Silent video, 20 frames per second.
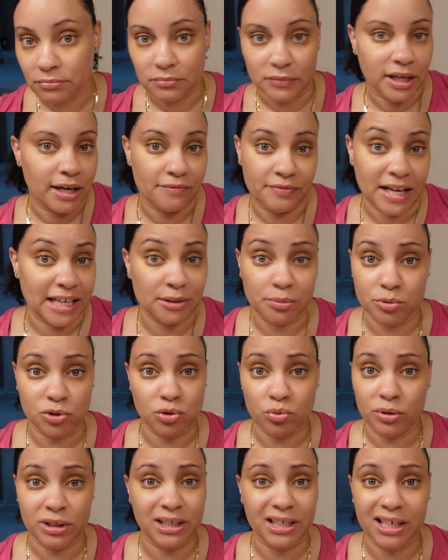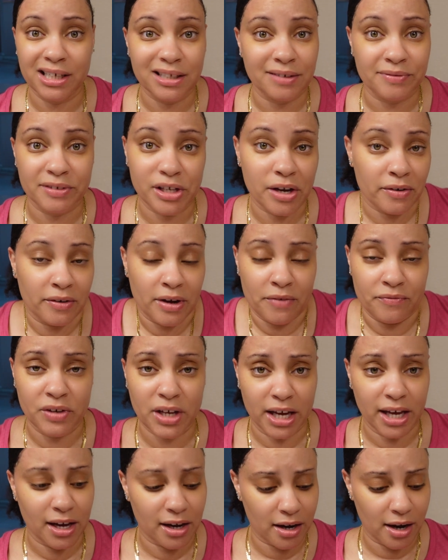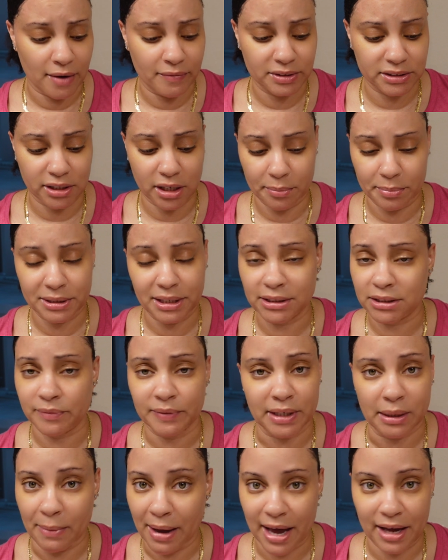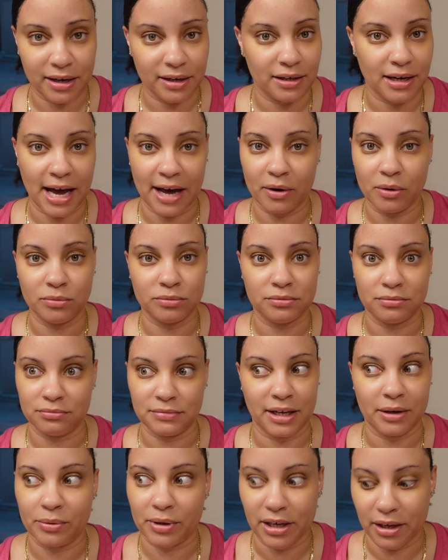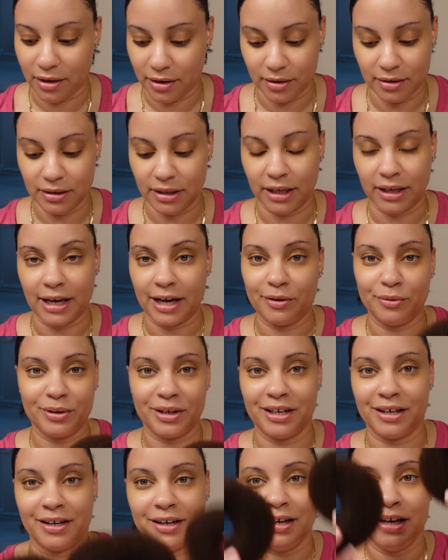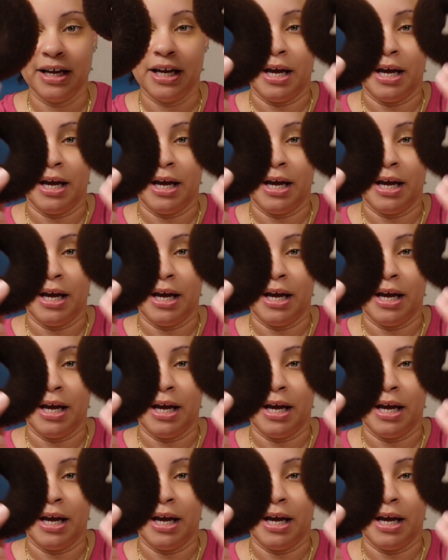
If that's what you want to get, if your hair covers it up, it doesn't really matter. I don't care. Like, I don't care.